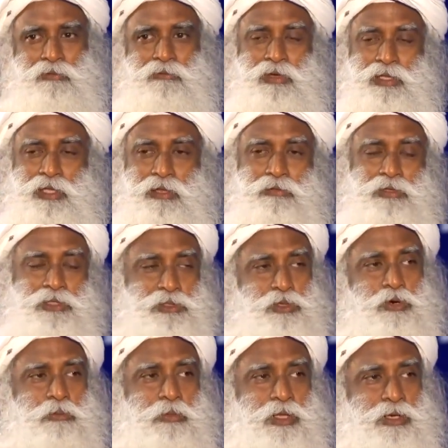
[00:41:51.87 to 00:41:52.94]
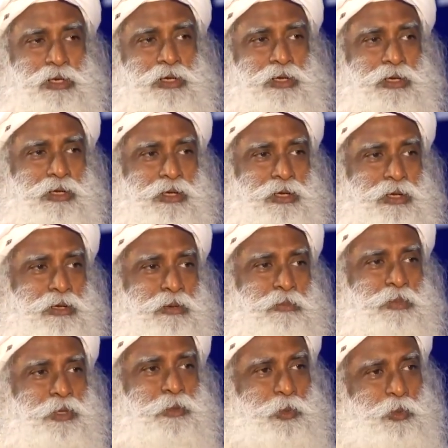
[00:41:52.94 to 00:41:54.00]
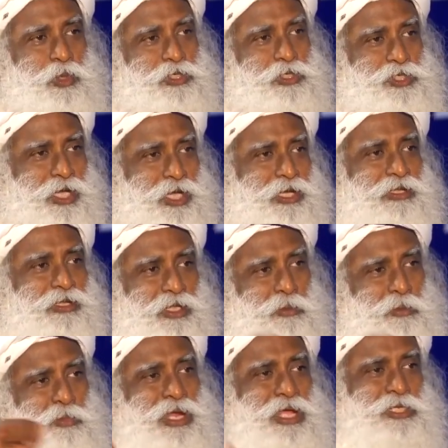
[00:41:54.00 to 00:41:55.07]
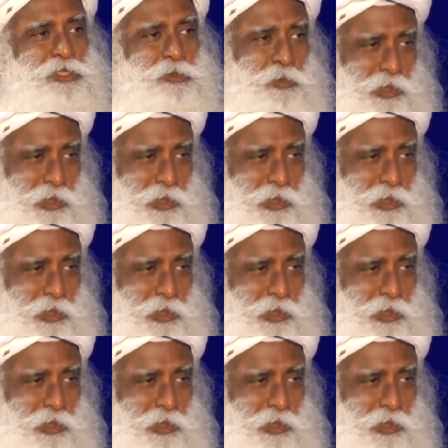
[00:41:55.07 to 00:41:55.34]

When there was no mirror, people were shining their brass